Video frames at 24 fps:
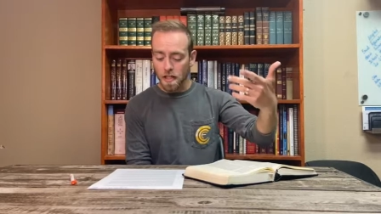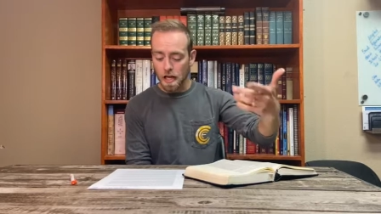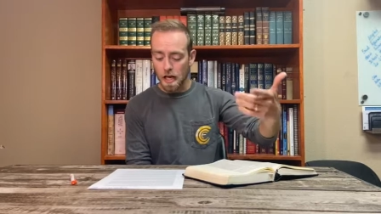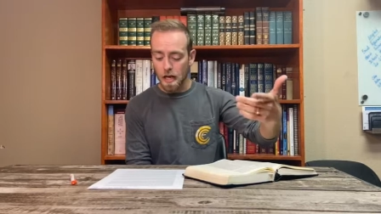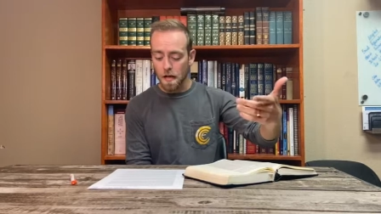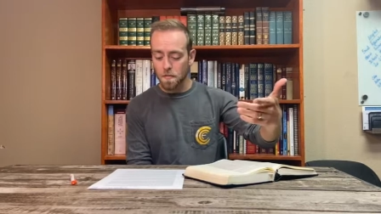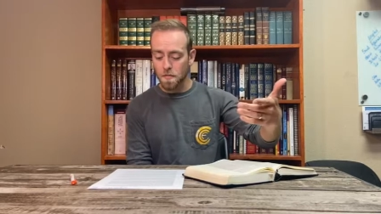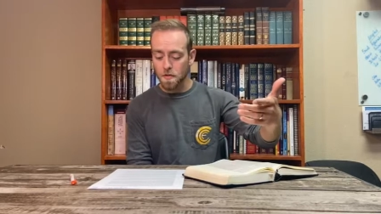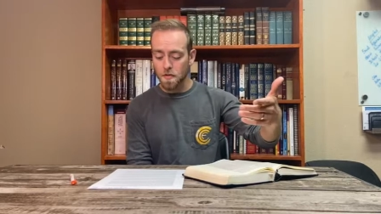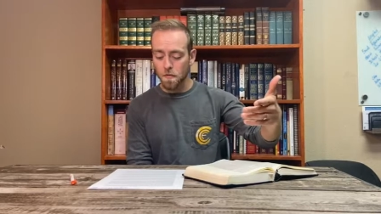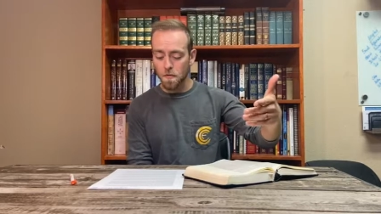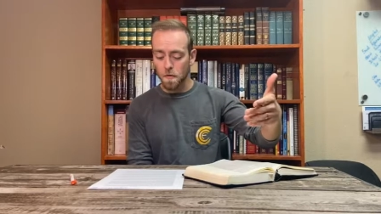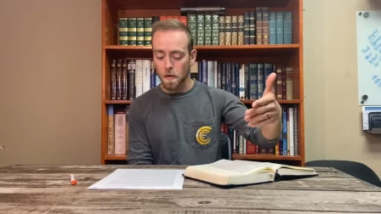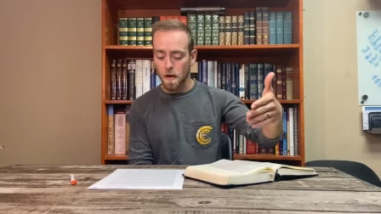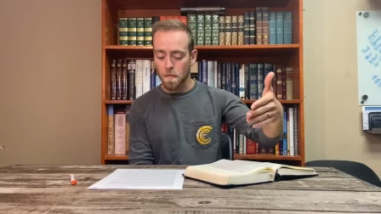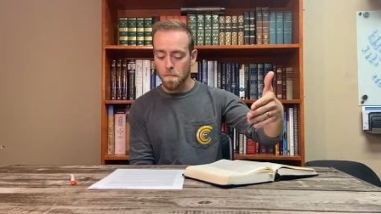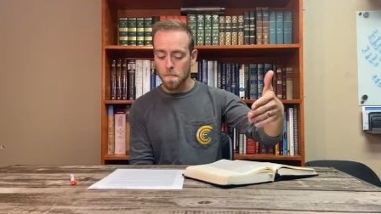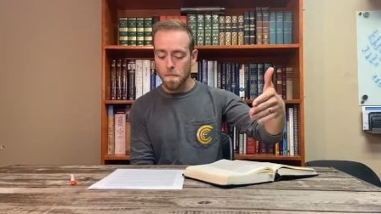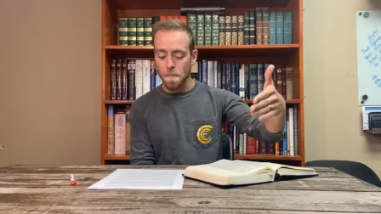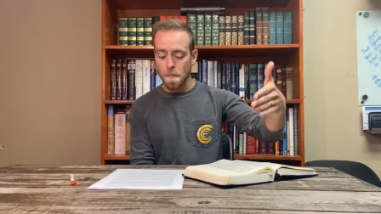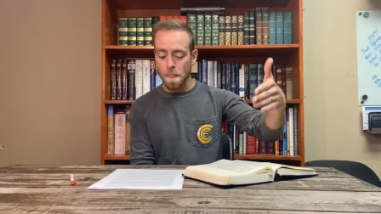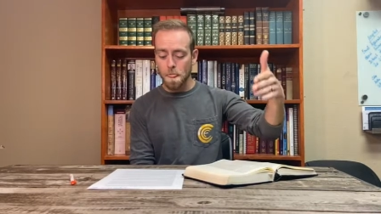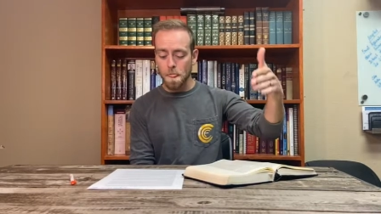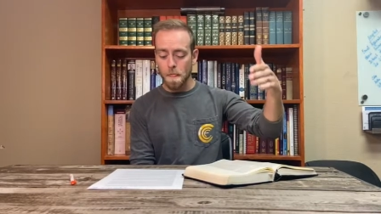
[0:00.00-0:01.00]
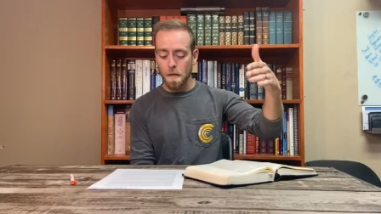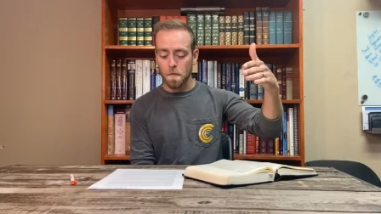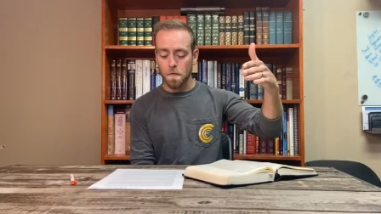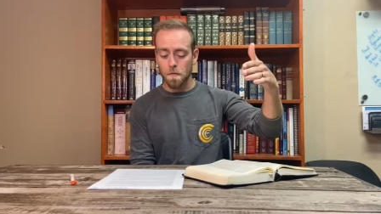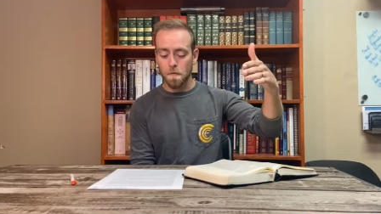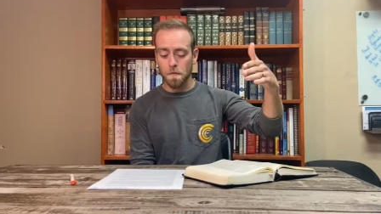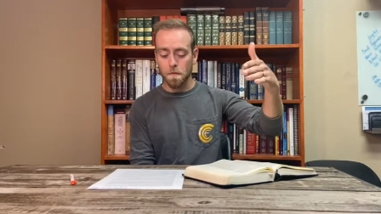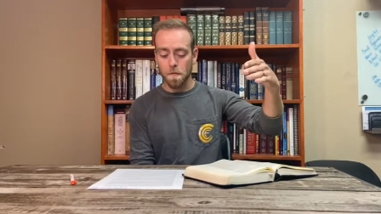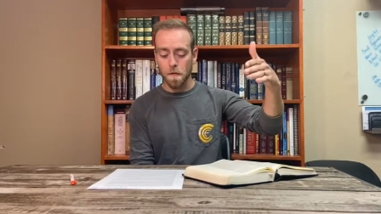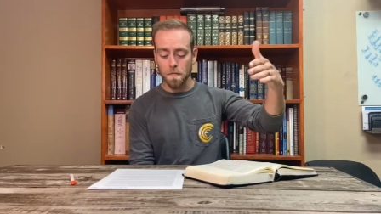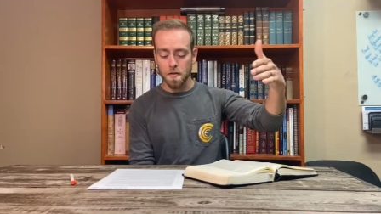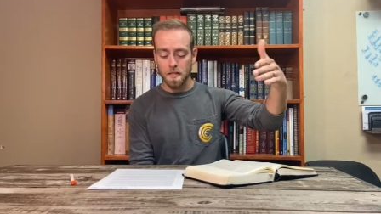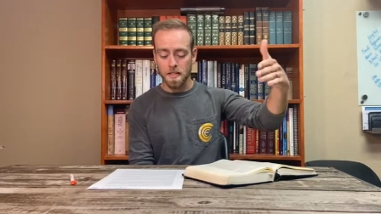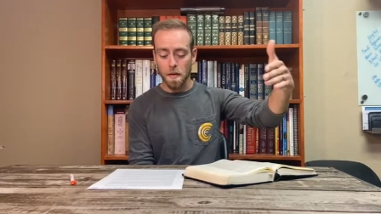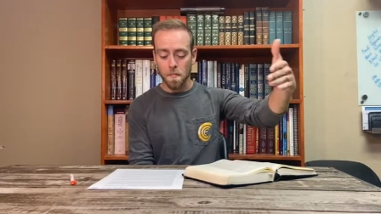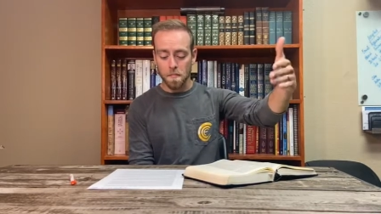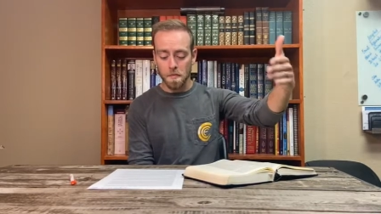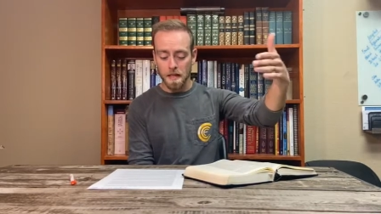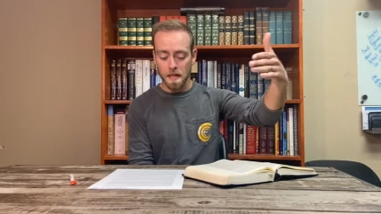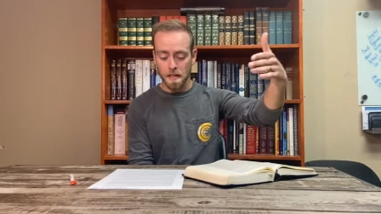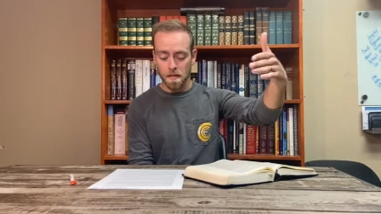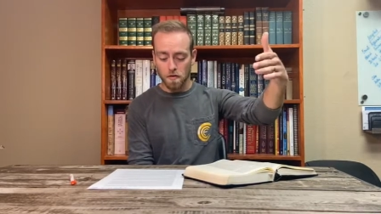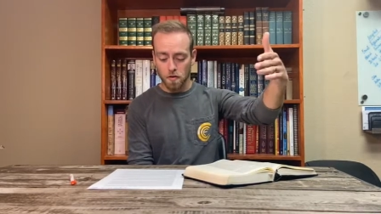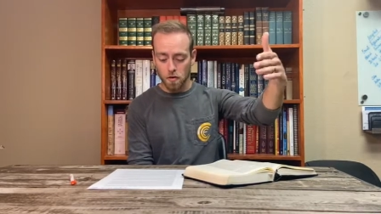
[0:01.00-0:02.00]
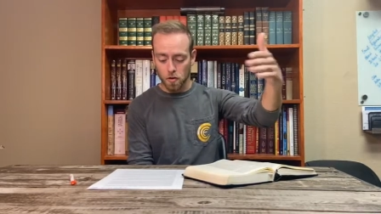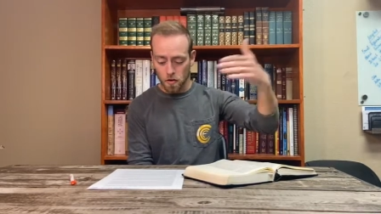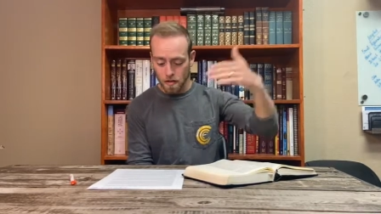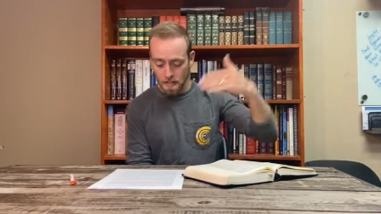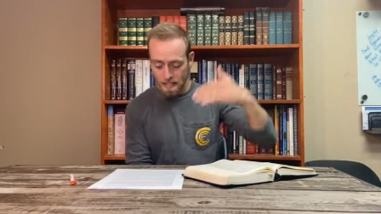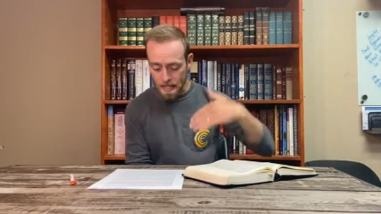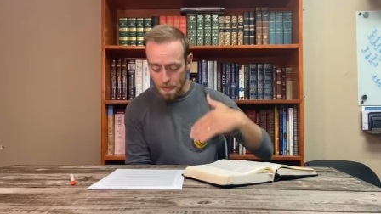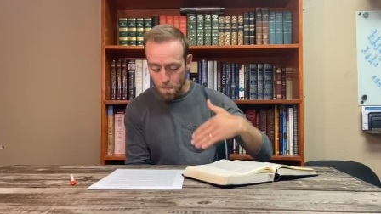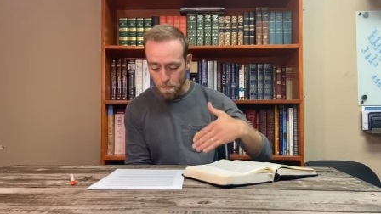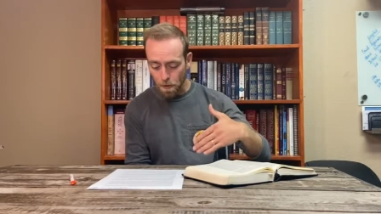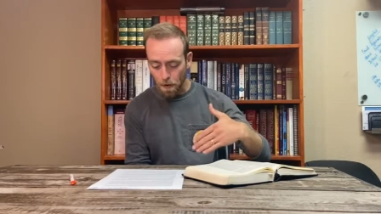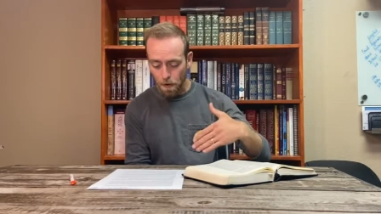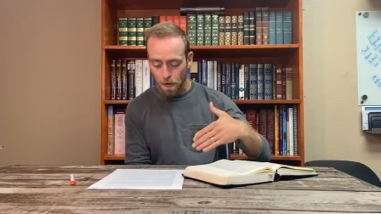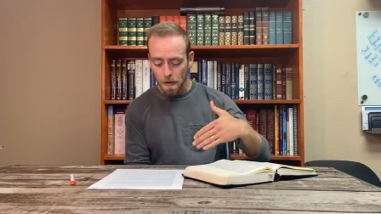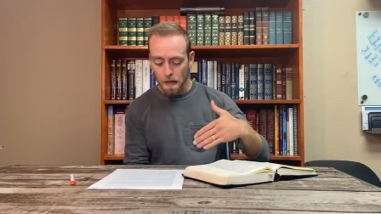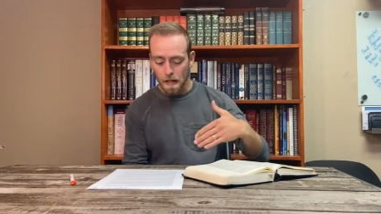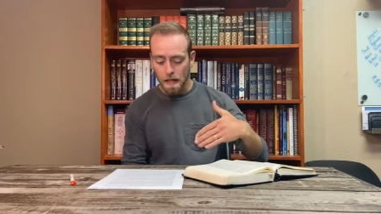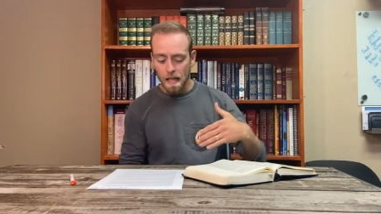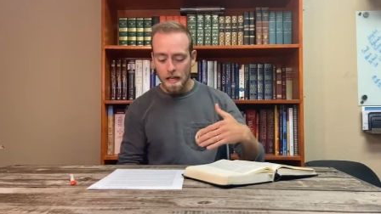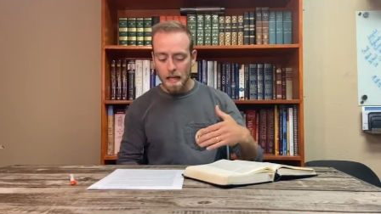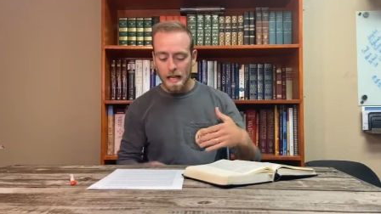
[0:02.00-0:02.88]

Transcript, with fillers: comes from from something deeper.